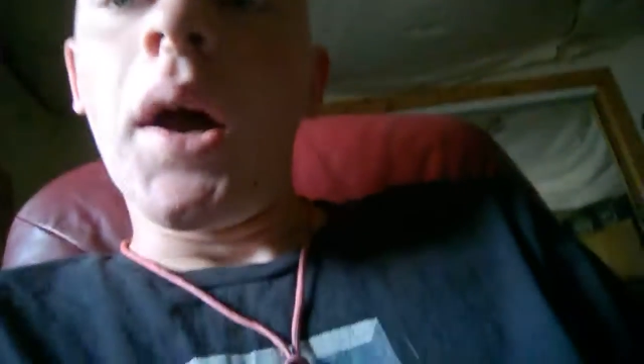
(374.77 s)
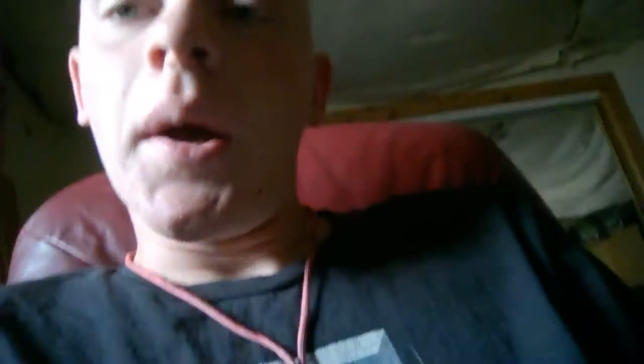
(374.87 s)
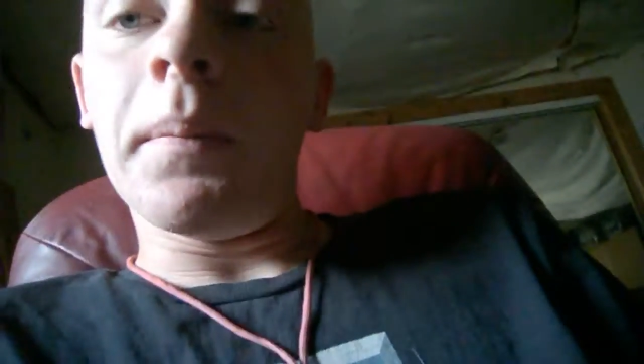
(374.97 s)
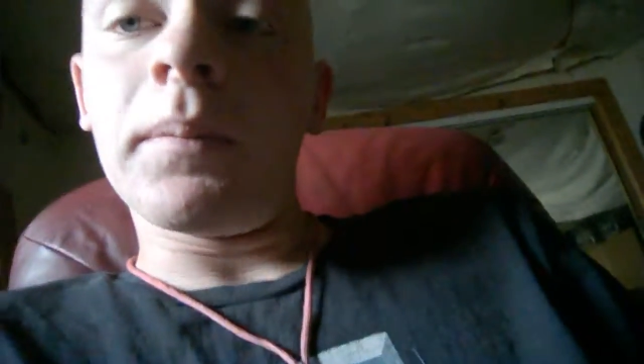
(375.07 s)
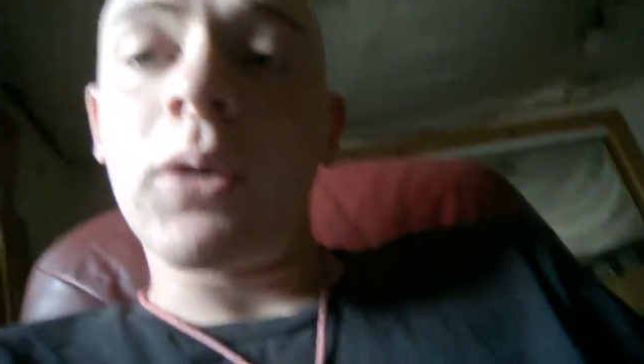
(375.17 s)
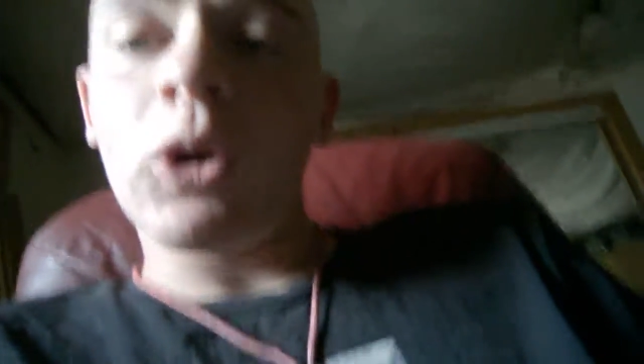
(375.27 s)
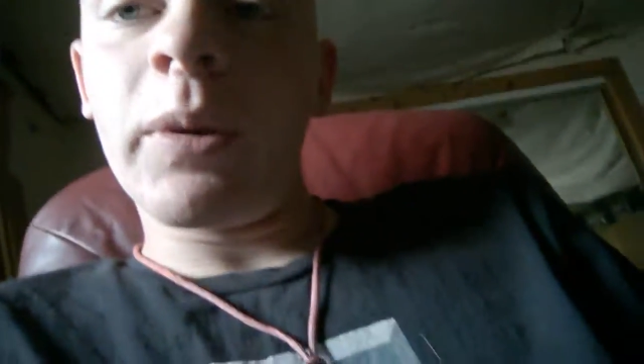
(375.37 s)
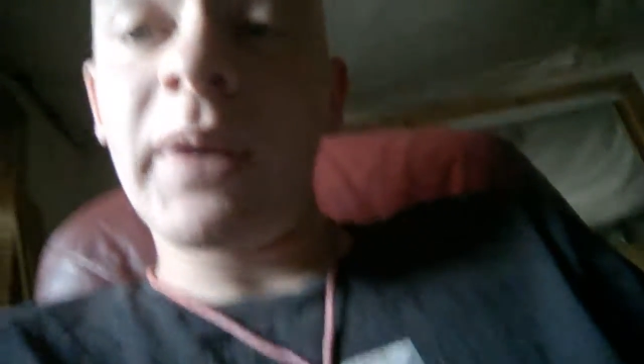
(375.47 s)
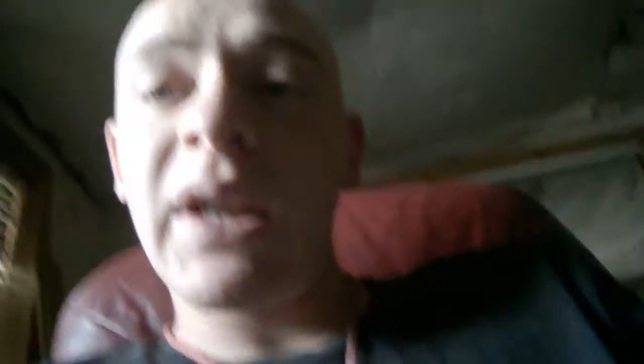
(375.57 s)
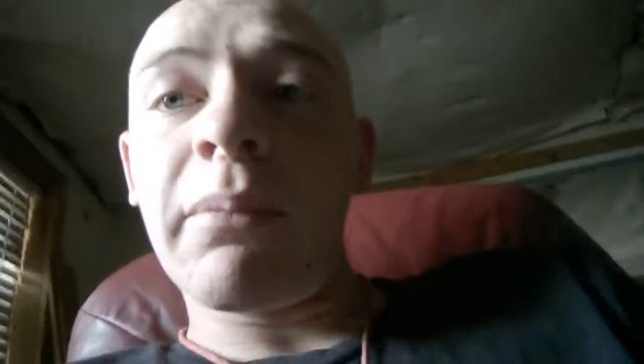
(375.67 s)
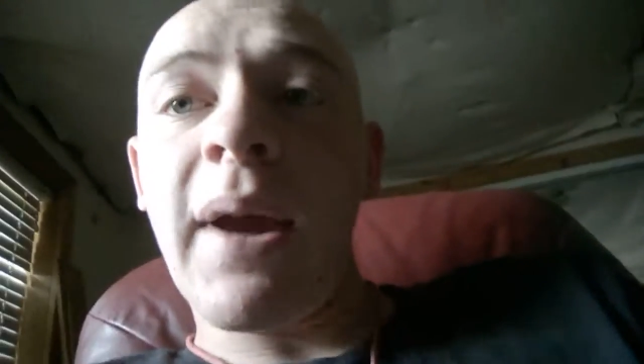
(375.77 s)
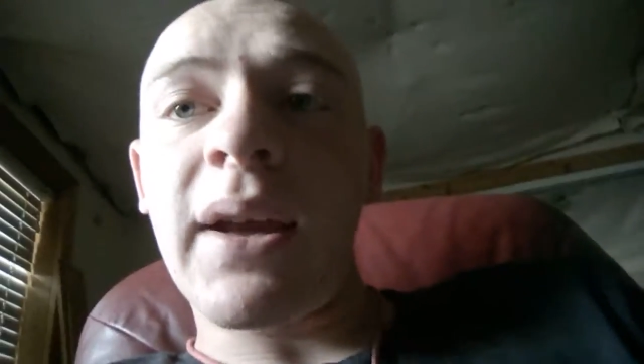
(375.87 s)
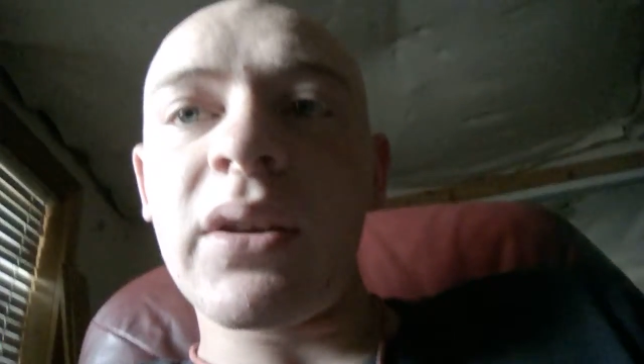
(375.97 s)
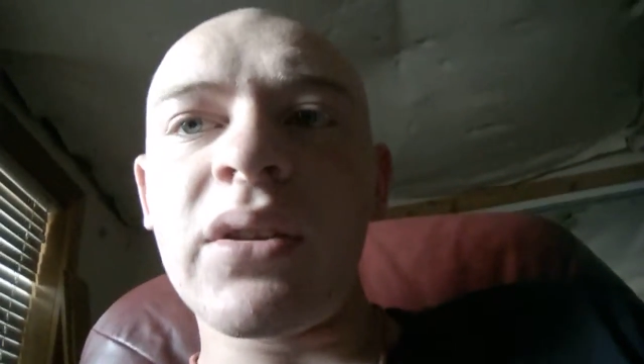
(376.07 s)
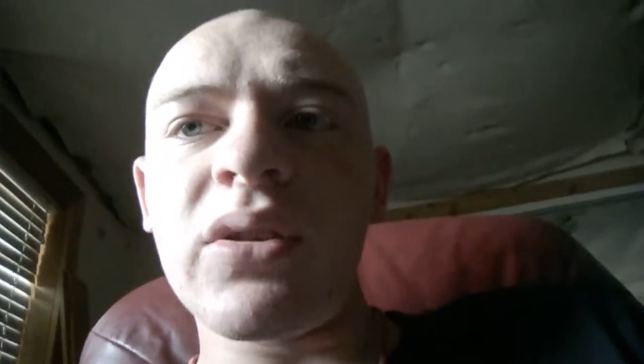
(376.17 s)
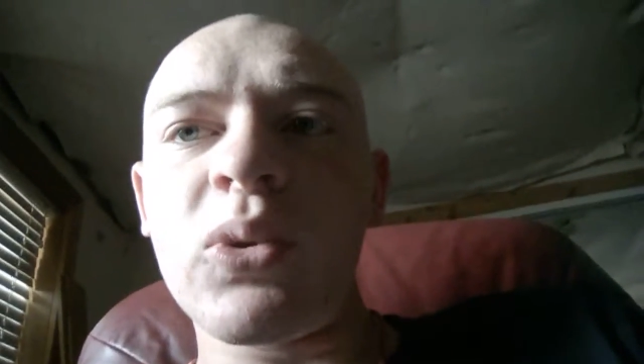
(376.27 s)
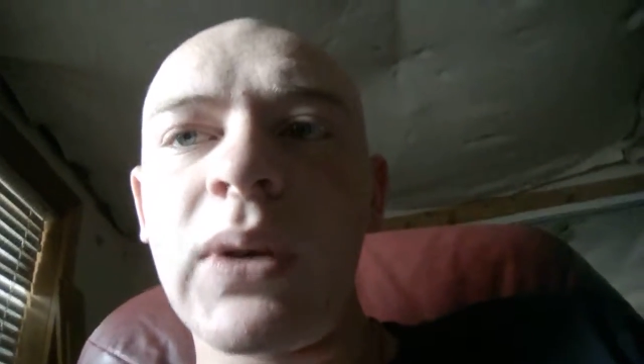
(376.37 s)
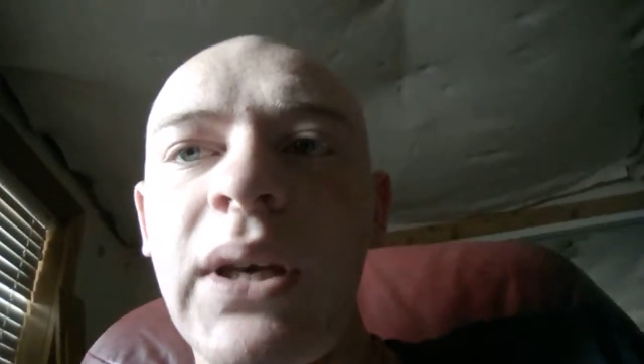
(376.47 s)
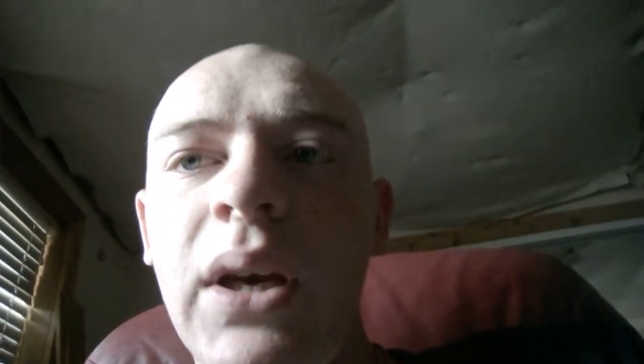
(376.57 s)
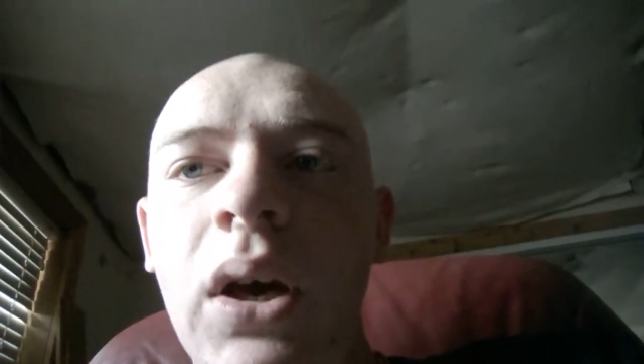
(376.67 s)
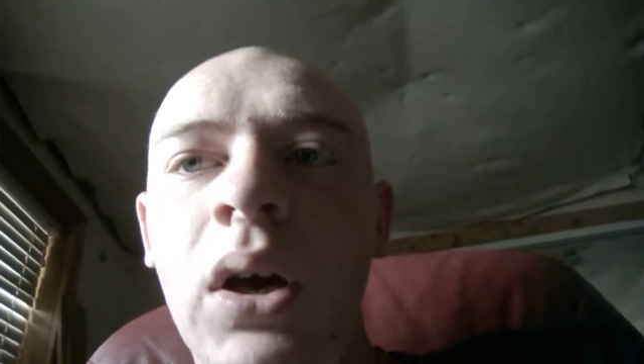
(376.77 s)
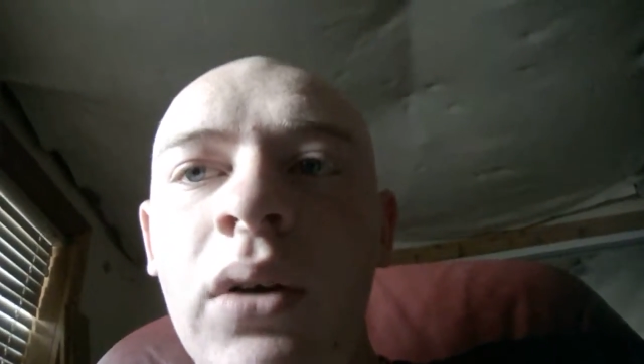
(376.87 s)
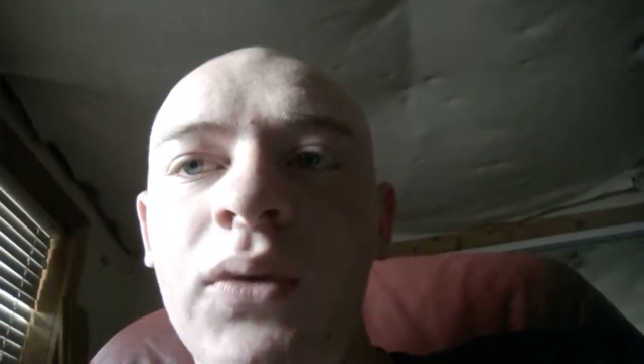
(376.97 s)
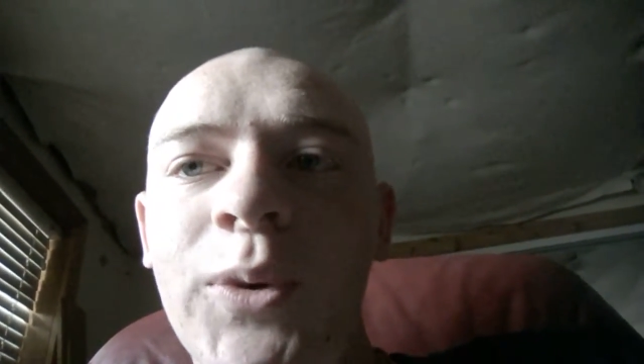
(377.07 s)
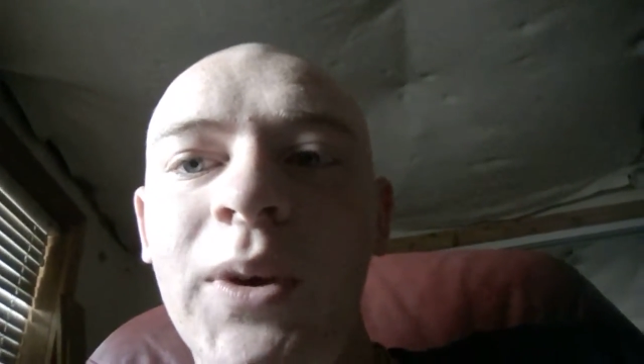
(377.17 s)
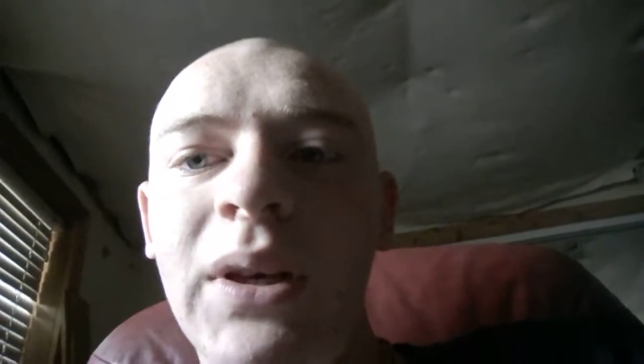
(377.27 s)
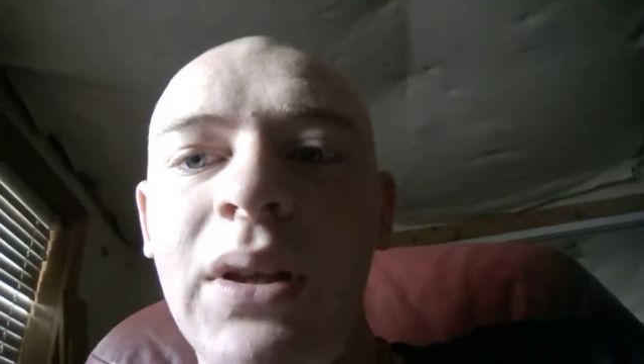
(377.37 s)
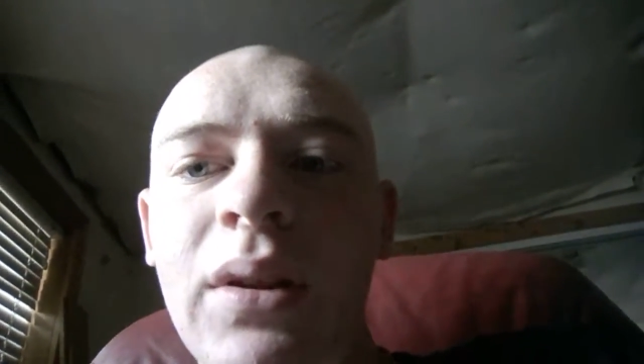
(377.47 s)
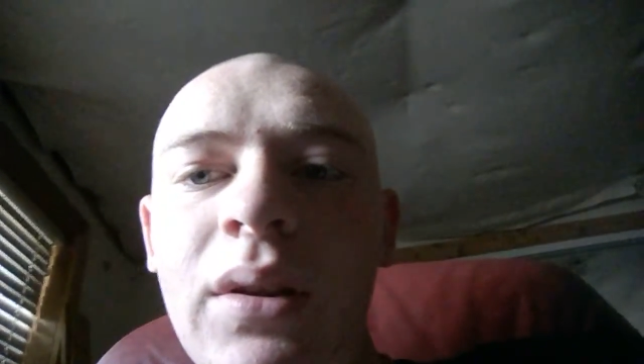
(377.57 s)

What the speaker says: I'm going to be getting back into the swing of doing